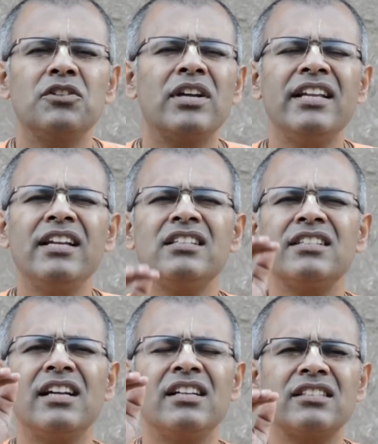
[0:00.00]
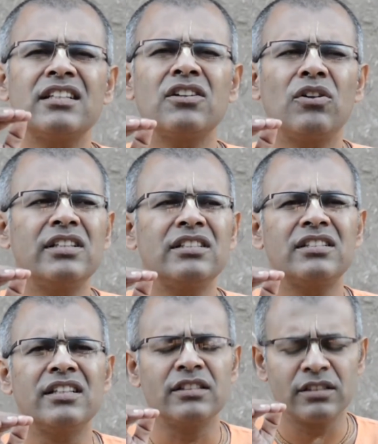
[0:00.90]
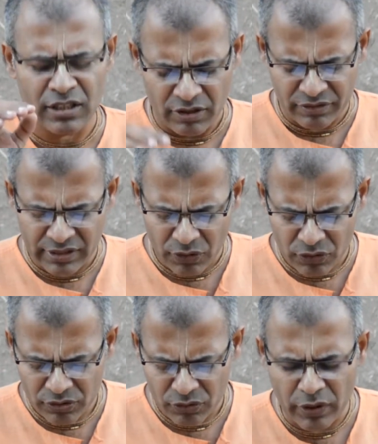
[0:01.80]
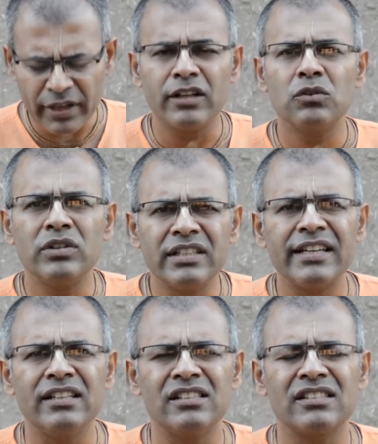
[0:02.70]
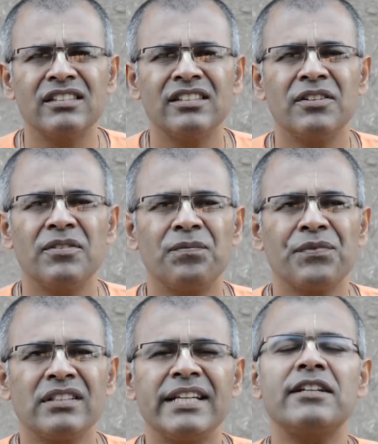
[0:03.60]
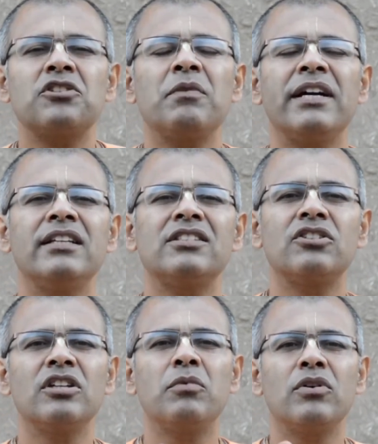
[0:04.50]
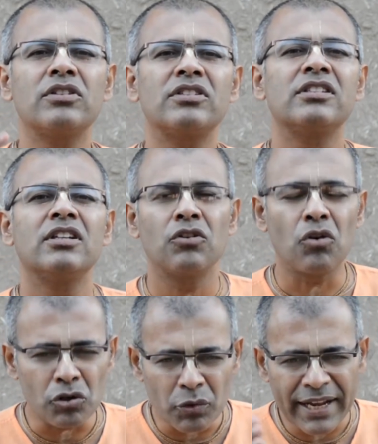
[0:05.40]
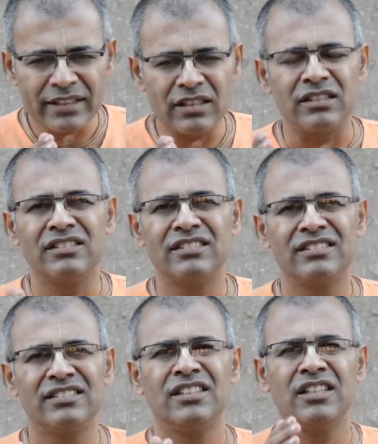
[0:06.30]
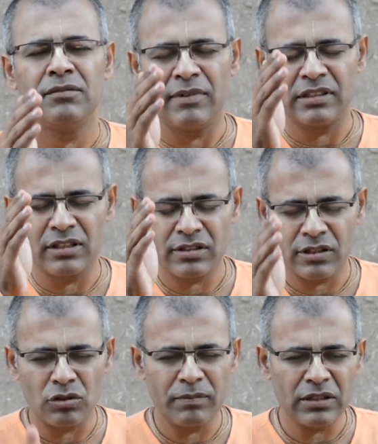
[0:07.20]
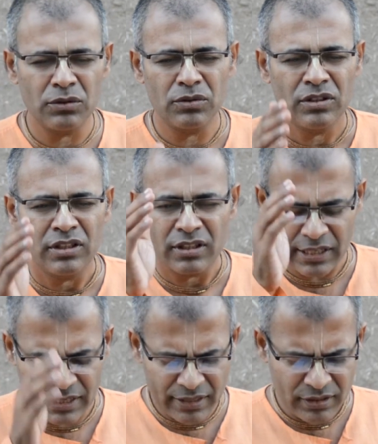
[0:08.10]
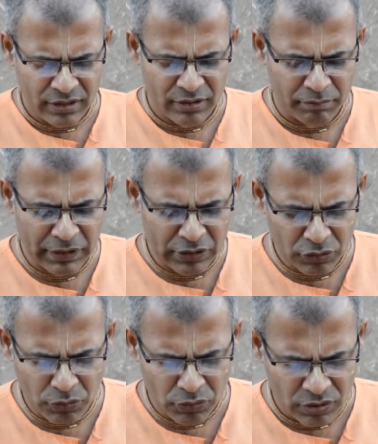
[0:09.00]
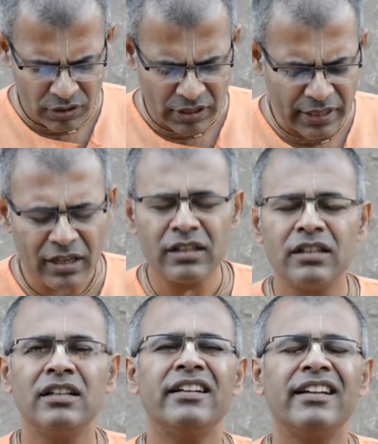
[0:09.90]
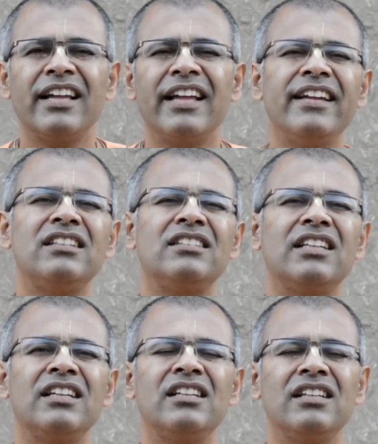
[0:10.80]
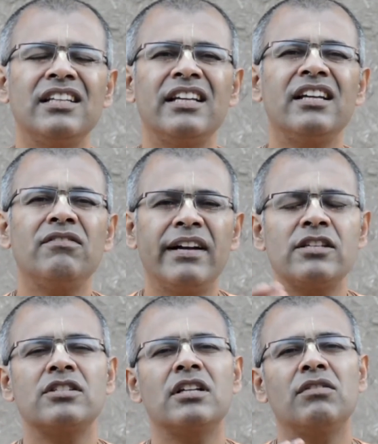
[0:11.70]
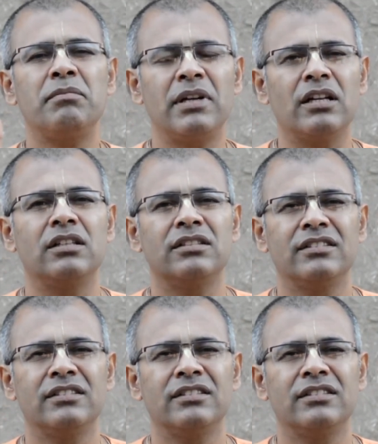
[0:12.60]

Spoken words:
You can easily understand all these things without going into details. That's why these three books go together. Bhakti Rasamrita Sindhu Bindu, Kiran, Bindu, Kana, A teen niye Vaishnava Pana.